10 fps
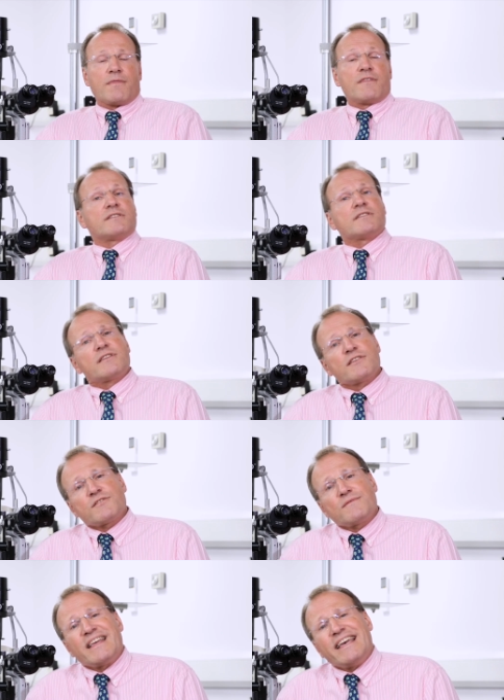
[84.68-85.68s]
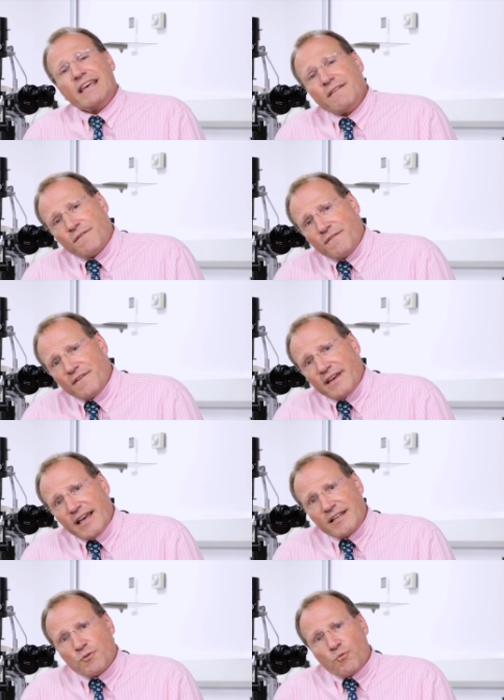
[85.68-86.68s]
The decision if
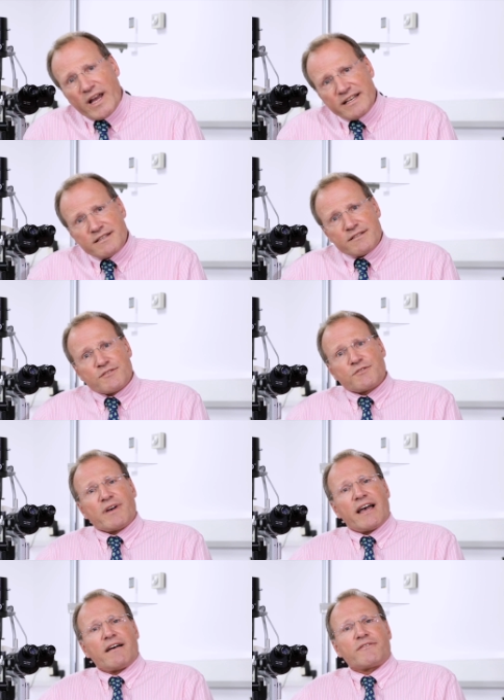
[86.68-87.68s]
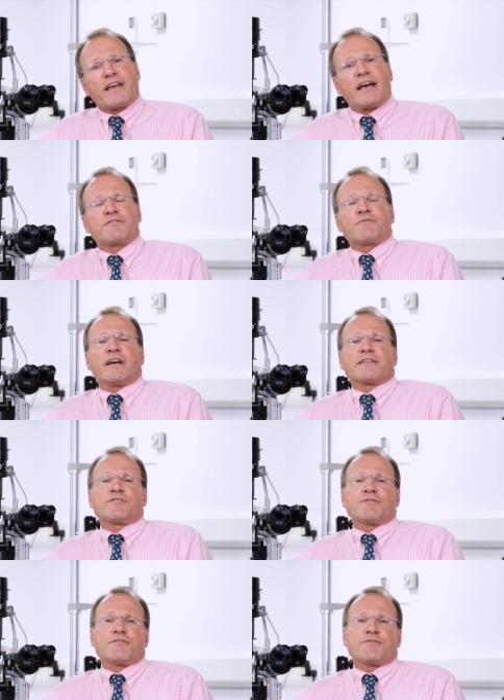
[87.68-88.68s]
and when to have
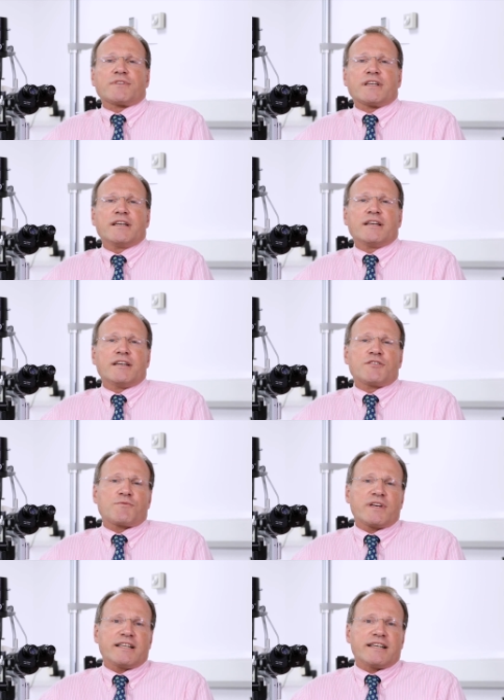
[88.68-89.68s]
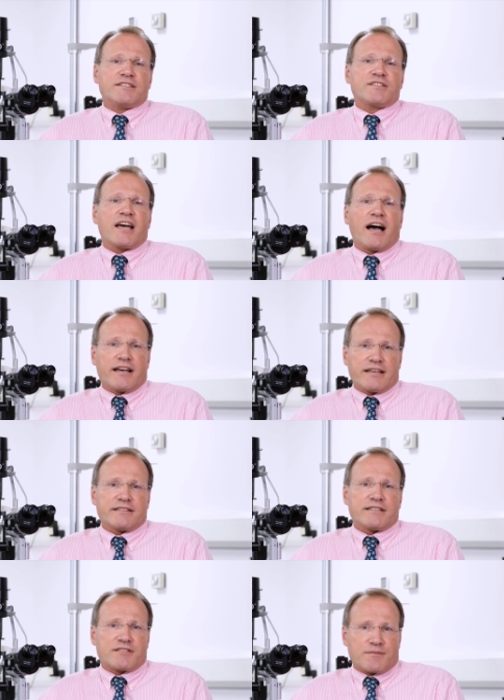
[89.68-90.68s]
cataract surgery is really
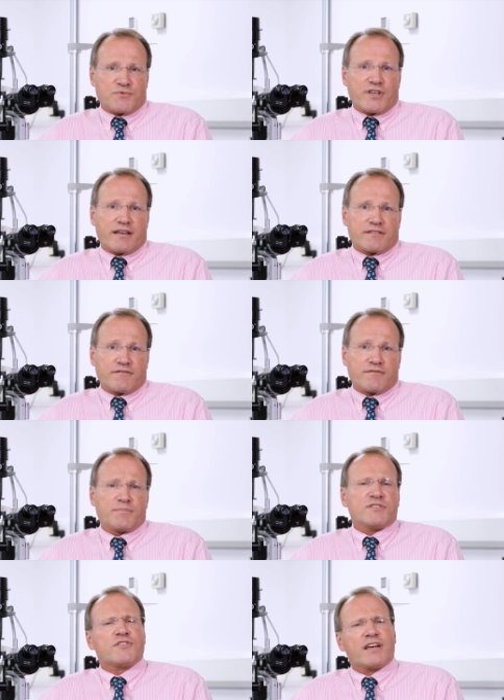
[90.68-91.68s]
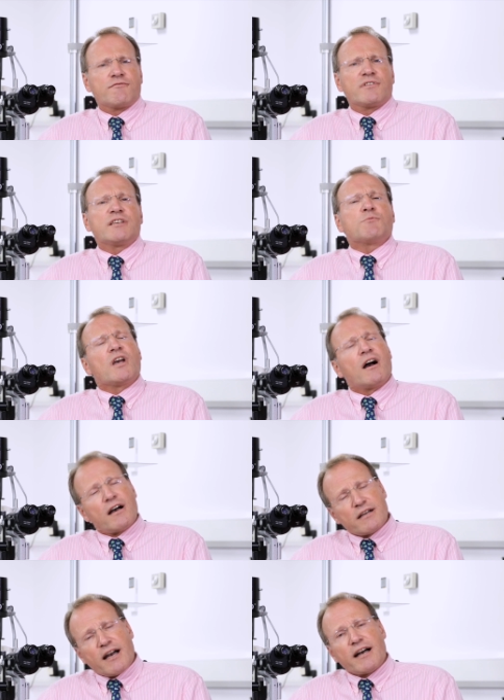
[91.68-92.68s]
entirely subjective, but generally we
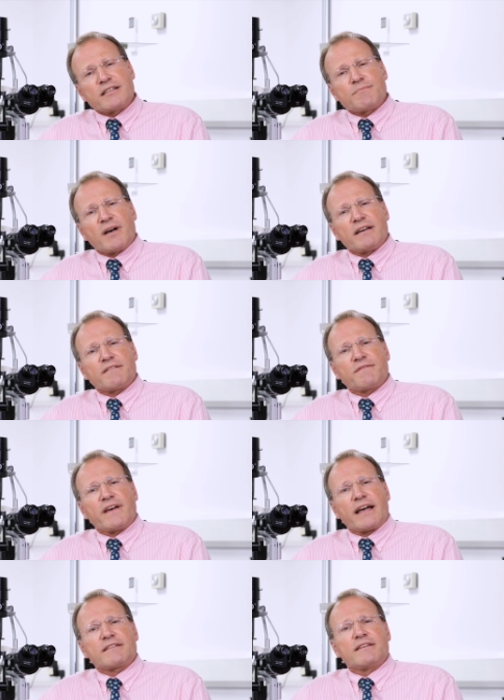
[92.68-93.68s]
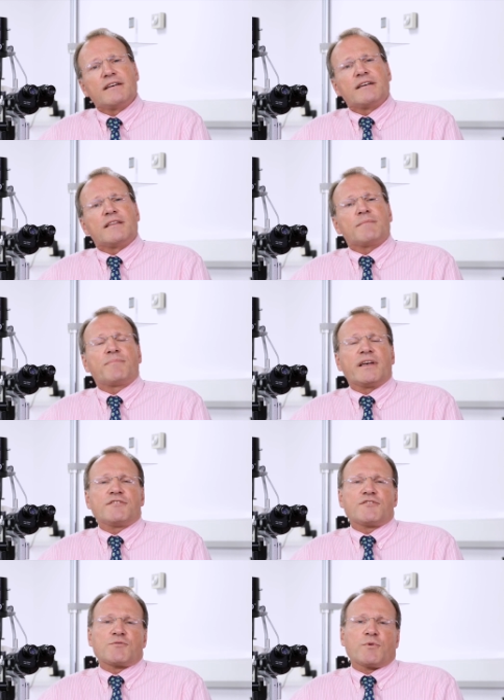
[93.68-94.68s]
are guided by the fact that
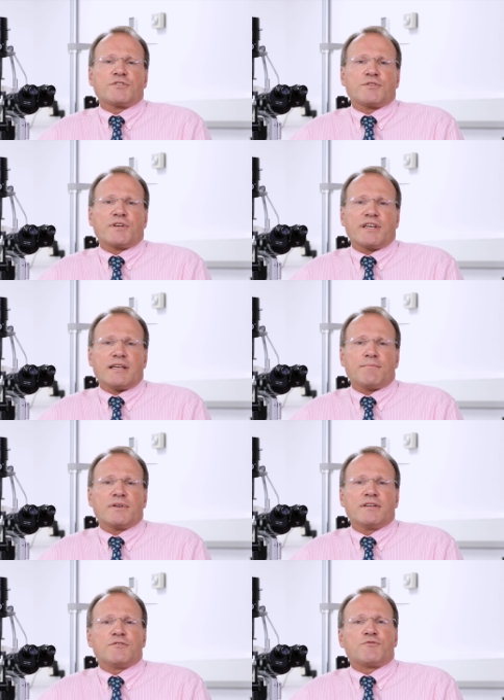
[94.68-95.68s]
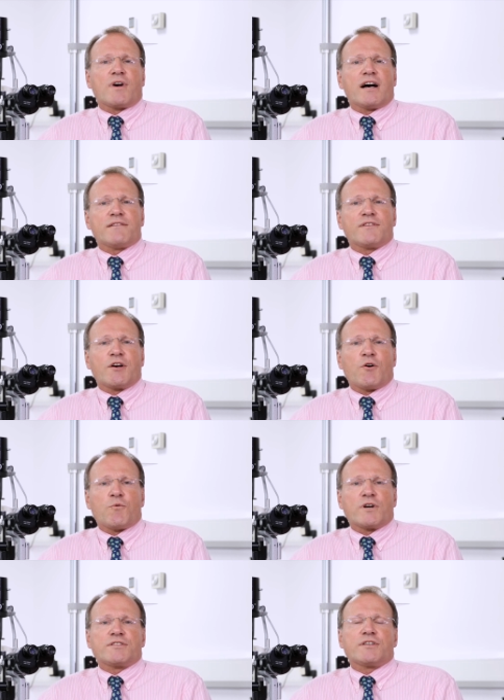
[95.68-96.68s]
patients want to keep driving or
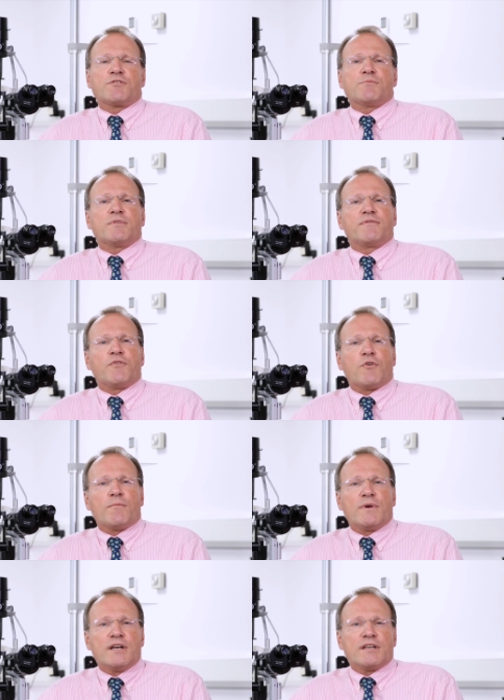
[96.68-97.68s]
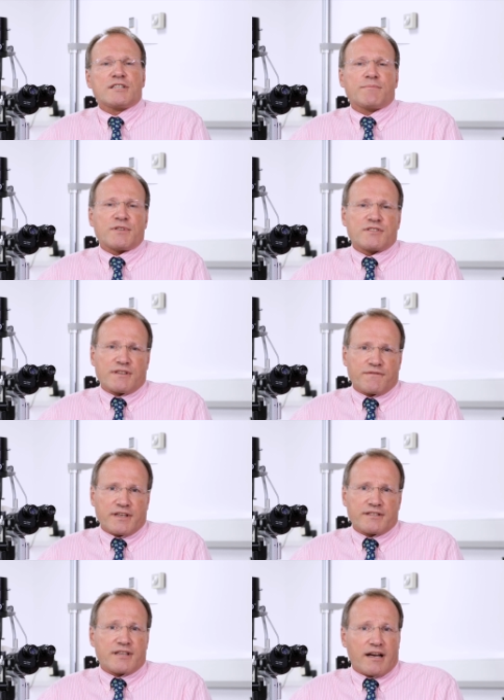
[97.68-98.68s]
wanting to perform
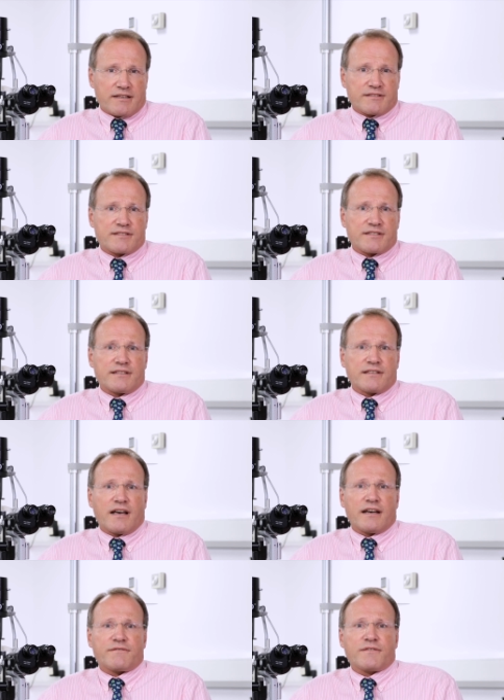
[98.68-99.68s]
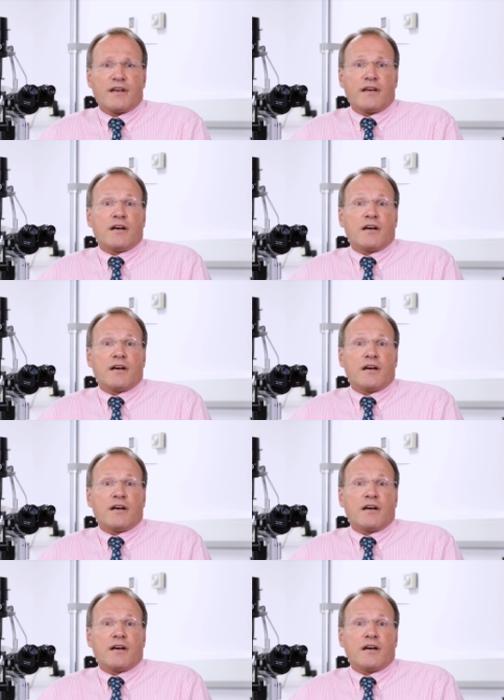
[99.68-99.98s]
specific tasks in life,